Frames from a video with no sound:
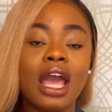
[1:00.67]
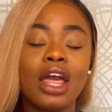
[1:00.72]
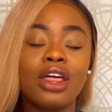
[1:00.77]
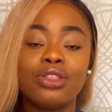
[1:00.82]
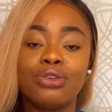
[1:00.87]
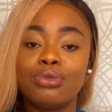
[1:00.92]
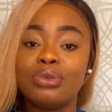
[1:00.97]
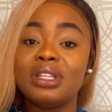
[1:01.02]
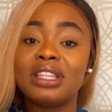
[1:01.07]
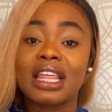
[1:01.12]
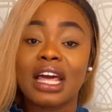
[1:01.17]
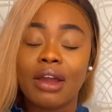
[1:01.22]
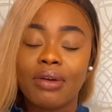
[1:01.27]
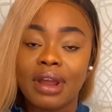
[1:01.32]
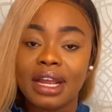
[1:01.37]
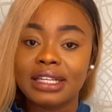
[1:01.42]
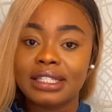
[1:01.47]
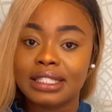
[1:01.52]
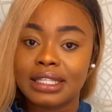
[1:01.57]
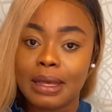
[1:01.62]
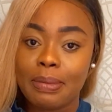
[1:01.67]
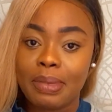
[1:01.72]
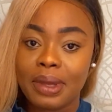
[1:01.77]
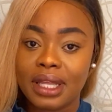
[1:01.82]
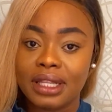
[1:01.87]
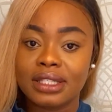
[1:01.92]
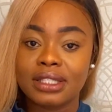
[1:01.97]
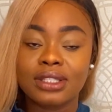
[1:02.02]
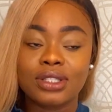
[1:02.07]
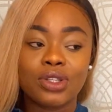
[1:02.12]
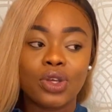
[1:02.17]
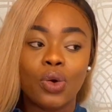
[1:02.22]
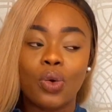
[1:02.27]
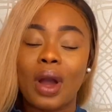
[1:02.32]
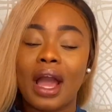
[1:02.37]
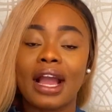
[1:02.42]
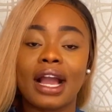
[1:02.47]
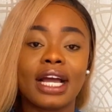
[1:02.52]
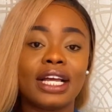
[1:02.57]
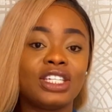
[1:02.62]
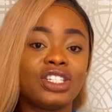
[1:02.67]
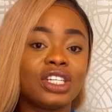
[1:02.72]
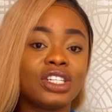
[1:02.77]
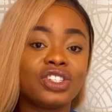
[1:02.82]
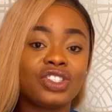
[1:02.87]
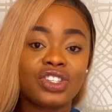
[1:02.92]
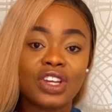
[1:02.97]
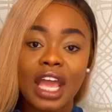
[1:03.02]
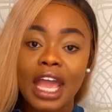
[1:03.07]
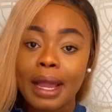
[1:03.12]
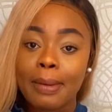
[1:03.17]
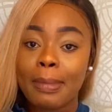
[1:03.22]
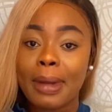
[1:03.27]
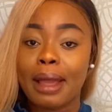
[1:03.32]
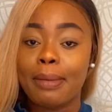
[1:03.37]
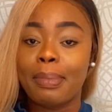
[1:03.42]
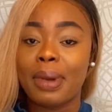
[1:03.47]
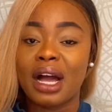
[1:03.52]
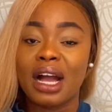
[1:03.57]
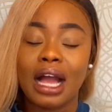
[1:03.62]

through direct debit, so I can just check my bank